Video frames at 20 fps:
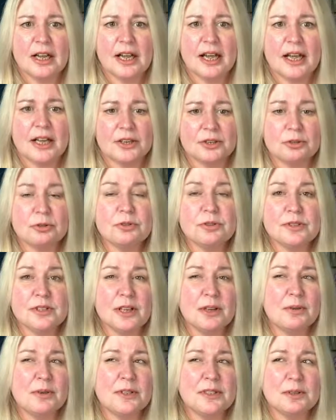and
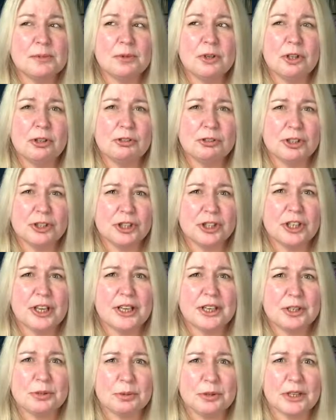also in some culture
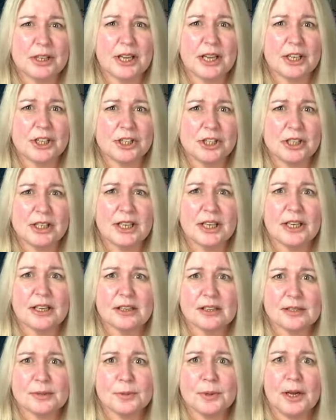change work actually as